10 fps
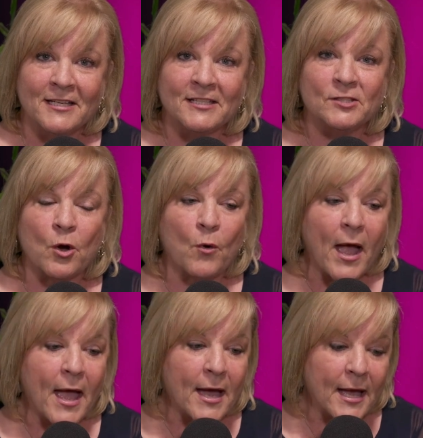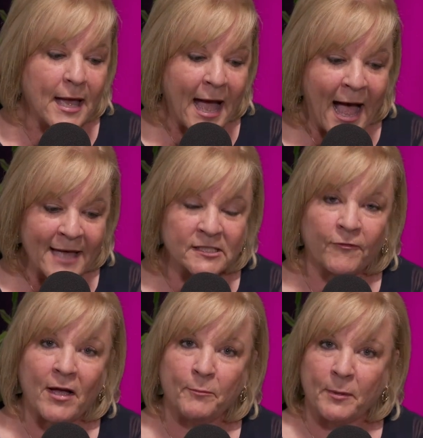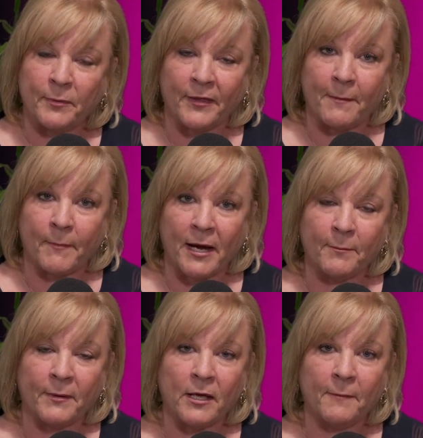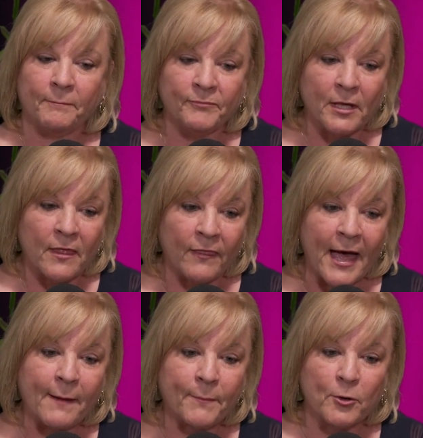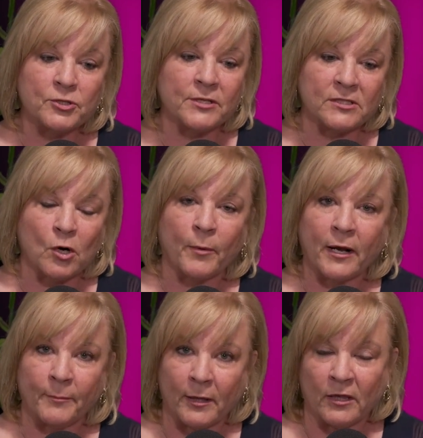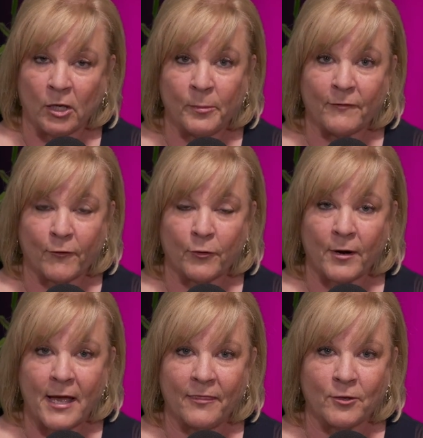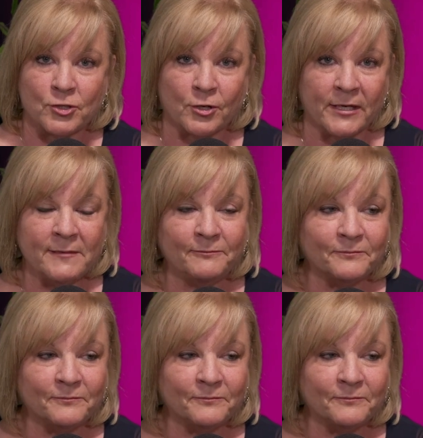So ask five people that might be that person that's already a little bit further ahead in the journey.